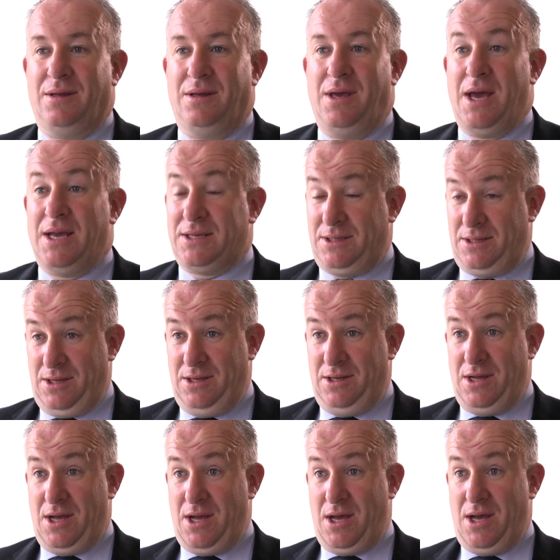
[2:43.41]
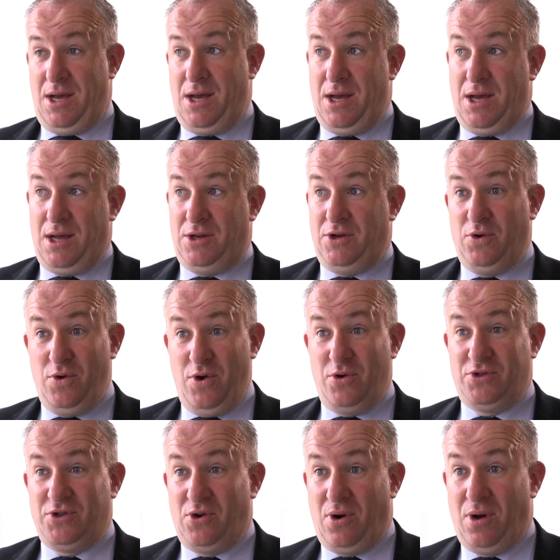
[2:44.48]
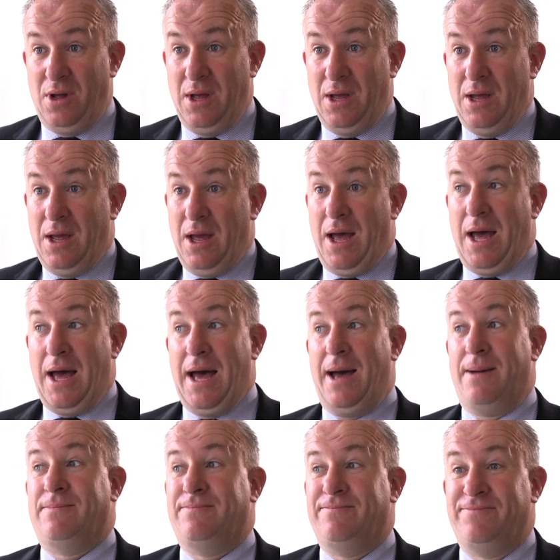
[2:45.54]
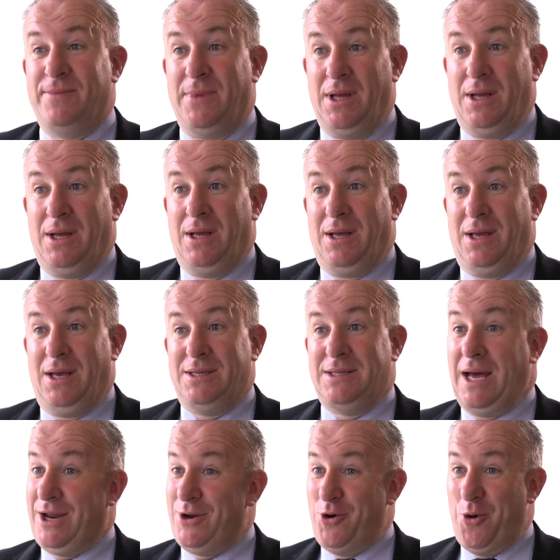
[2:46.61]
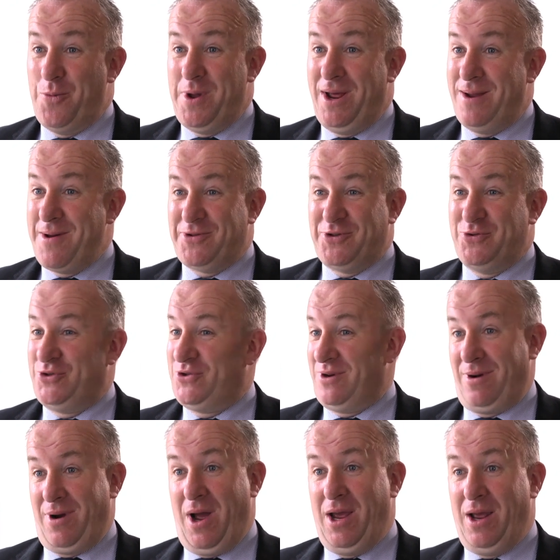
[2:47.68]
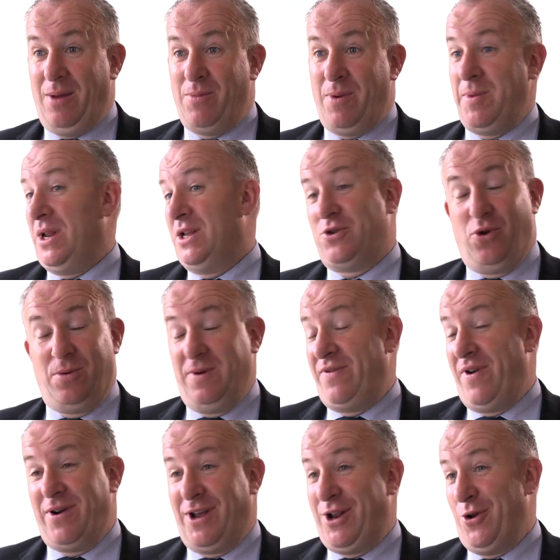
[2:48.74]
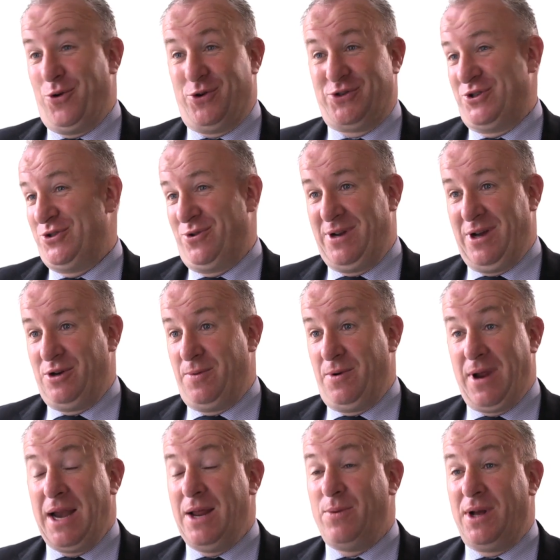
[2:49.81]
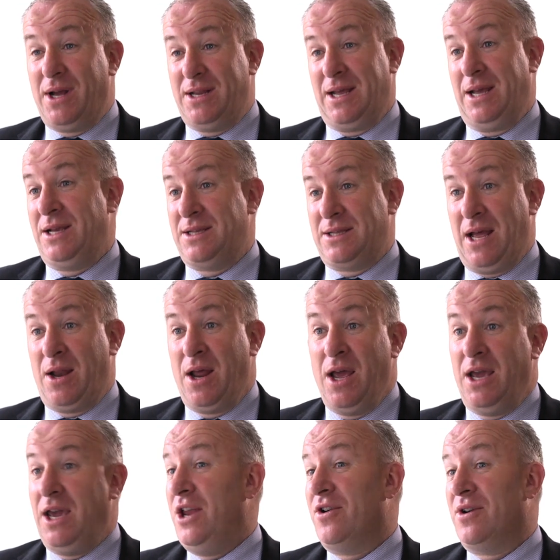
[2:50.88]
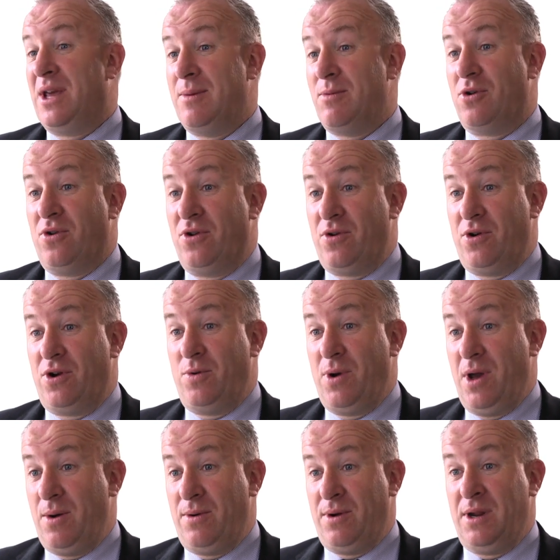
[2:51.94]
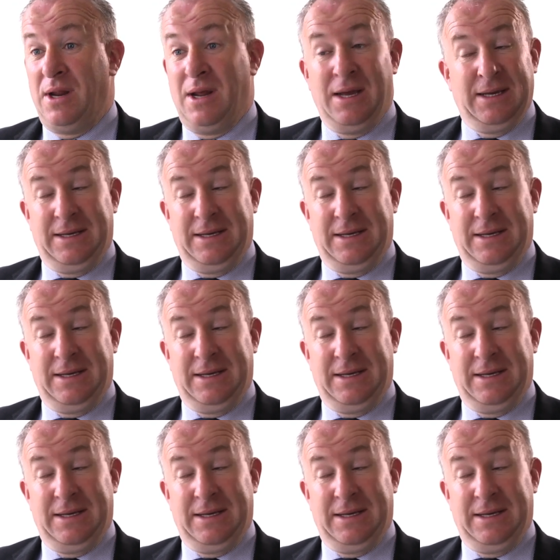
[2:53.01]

Yes, in, uh, two years ago. Um, Is that an omen? I'm not too sure. I, I mean, it's going to be very close. There's no doubt about it. Anyone thinks that either team are going to run away with it.